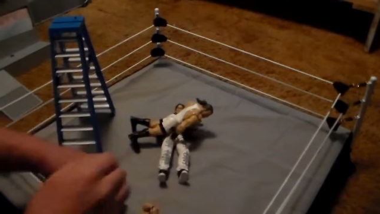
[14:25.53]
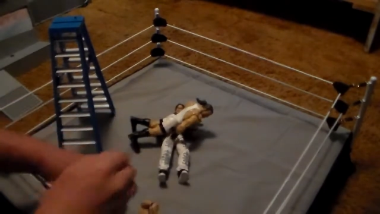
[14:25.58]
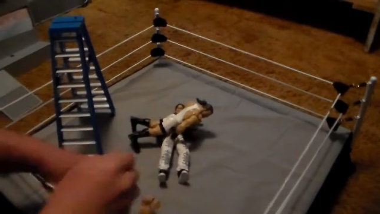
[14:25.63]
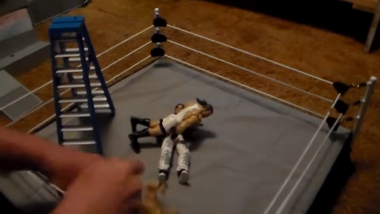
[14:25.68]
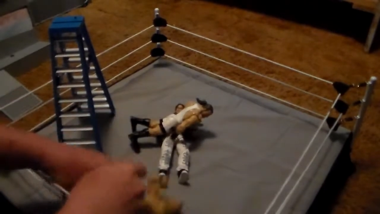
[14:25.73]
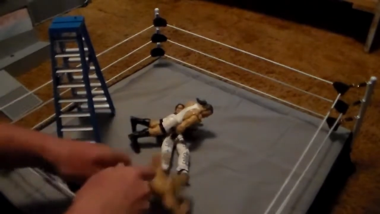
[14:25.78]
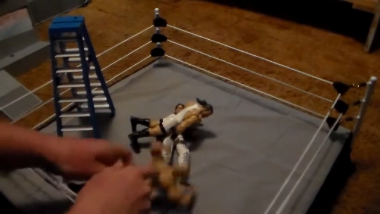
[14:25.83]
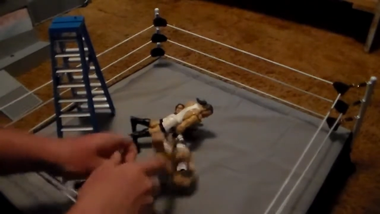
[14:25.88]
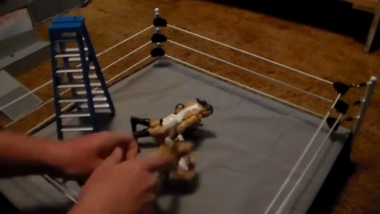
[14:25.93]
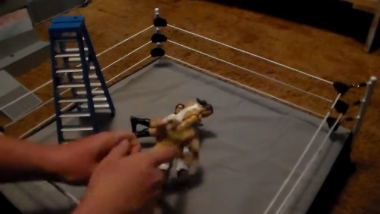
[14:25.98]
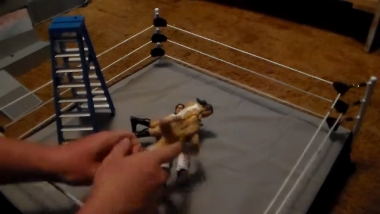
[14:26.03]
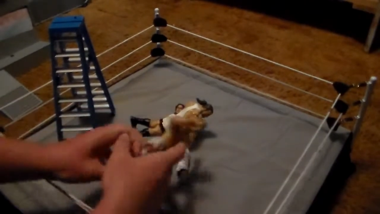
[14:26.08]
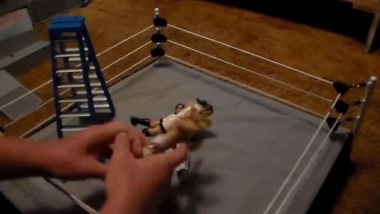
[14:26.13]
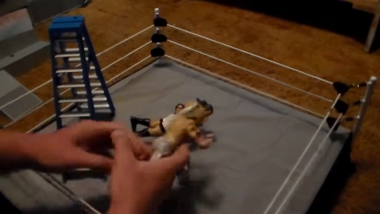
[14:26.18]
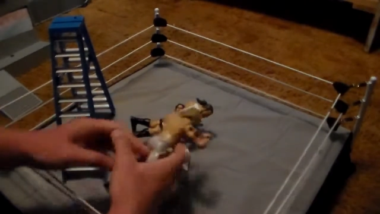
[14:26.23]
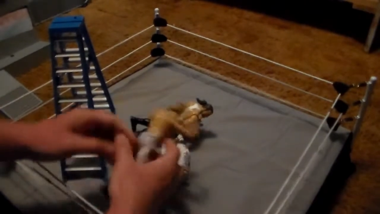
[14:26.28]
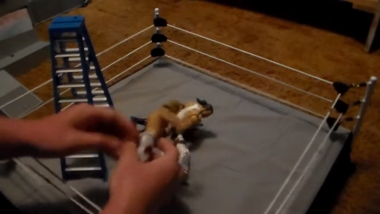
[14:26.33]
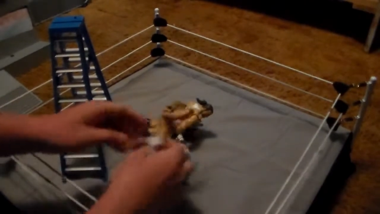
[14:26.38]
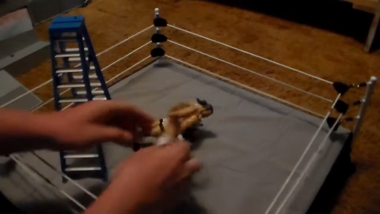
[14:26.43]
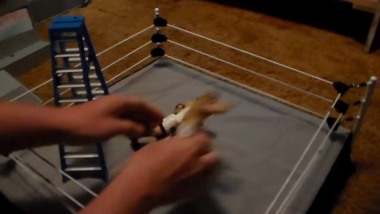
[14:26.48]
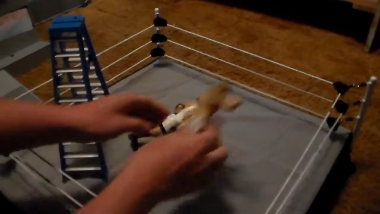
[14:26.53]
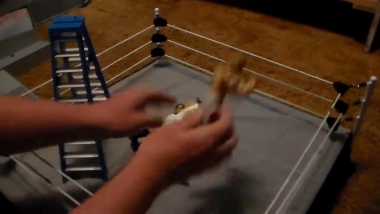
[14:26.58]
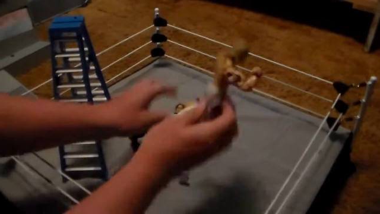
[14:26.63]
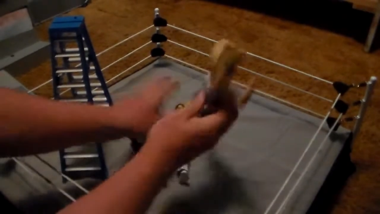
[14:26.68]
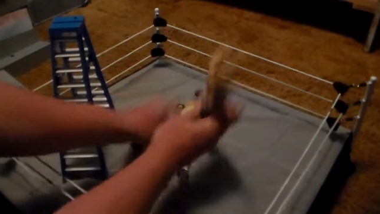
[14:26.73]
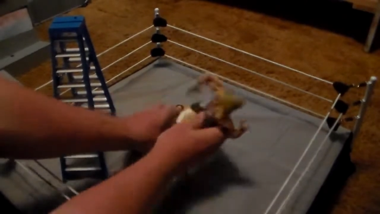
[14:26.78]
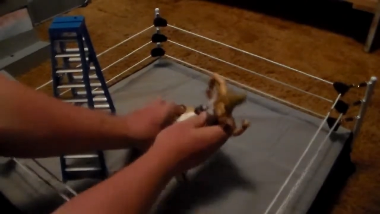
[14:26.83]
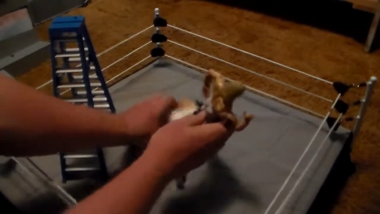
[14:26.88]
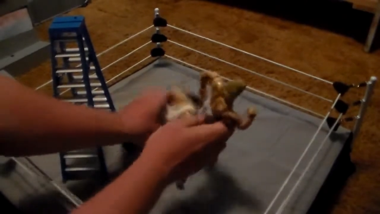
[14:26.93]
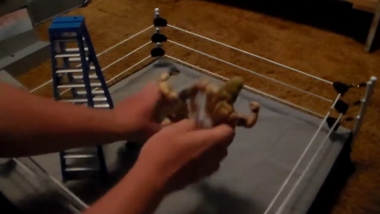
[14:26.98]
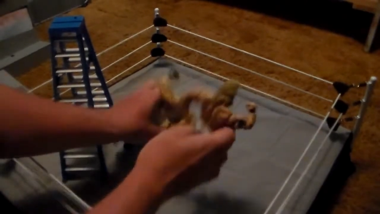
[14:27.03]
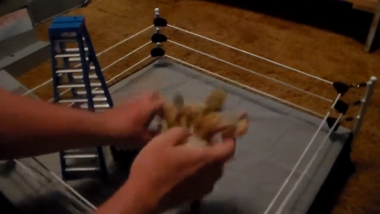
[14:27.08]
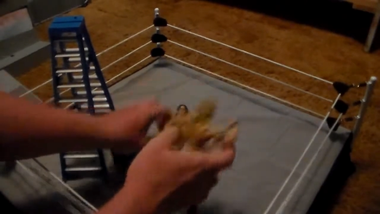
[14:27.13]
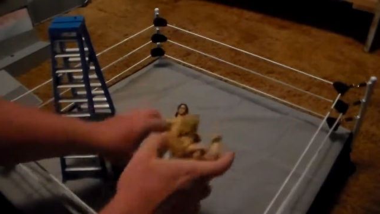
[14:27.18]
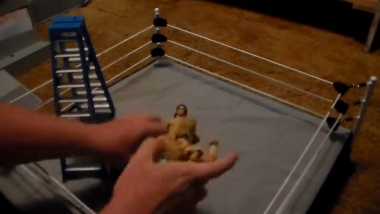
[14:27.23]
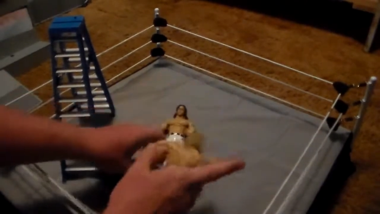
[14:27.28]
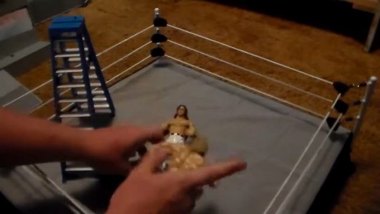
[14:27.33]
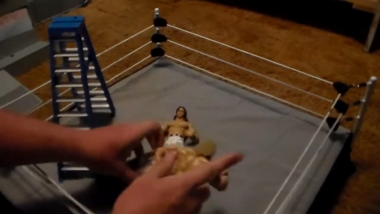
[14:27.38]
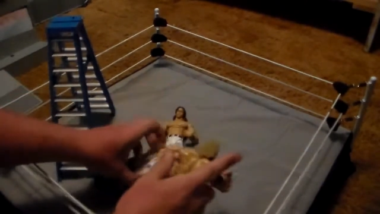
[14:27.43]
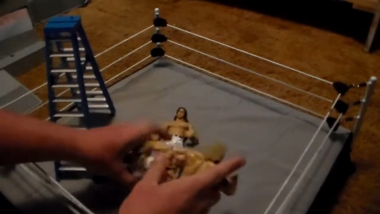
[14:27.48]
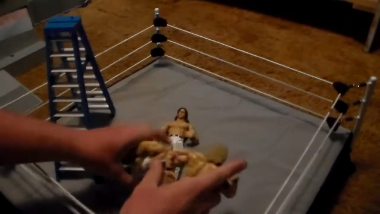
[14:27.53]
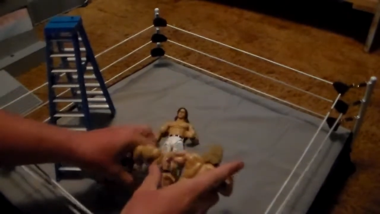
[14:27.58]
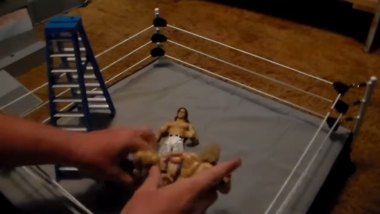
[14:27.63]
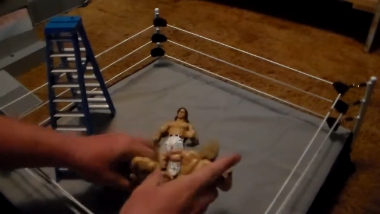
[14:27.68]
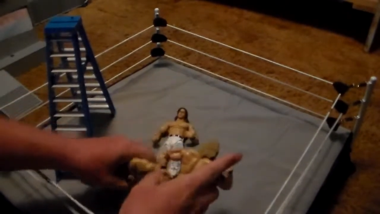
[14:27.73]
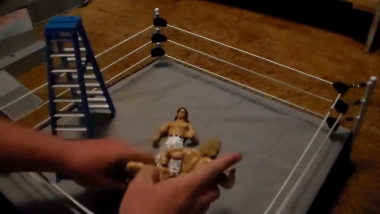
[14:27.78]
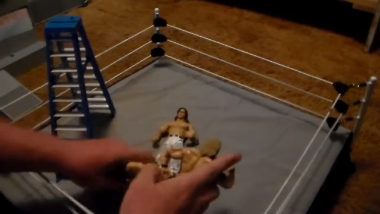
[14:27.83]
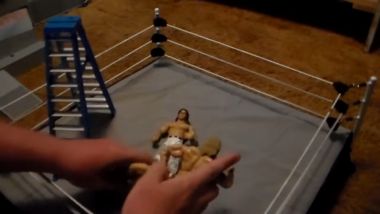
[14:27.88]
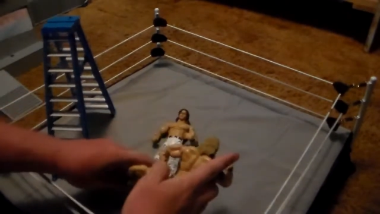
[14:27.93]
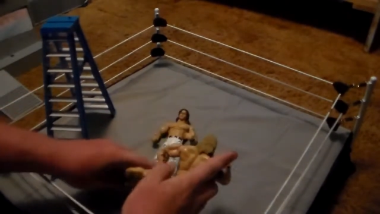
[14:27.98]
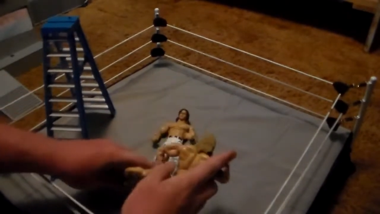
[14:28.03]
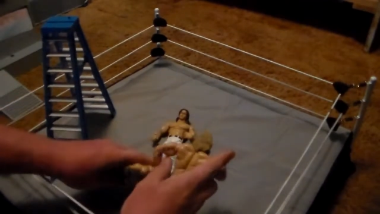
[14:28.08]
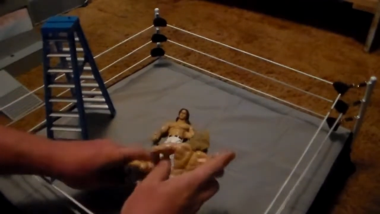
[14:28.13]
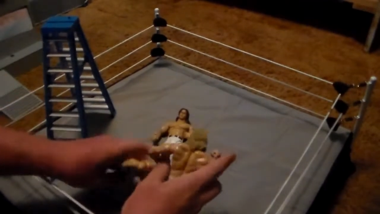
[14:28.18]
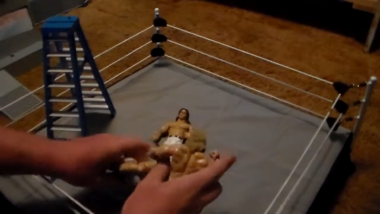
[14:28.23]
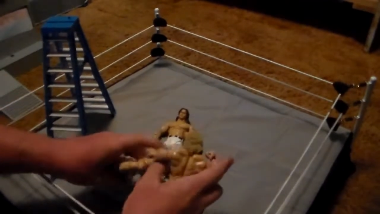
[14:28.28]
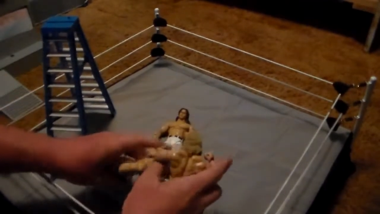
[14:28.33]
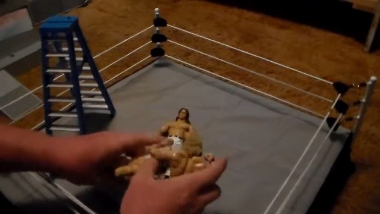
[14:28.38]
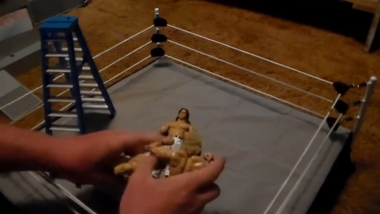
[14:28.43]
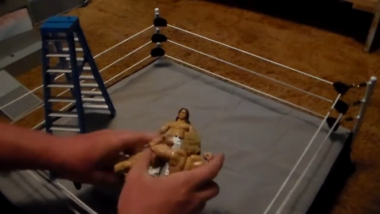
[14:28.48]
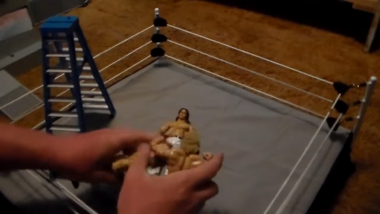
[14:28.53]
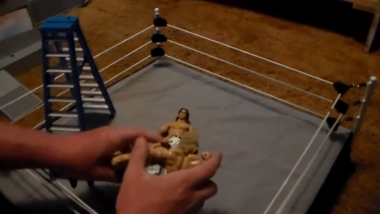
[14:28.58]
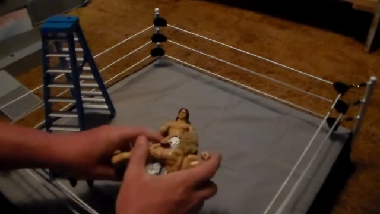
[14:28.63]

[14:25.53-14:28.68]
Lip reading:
[unreadable: no face in view]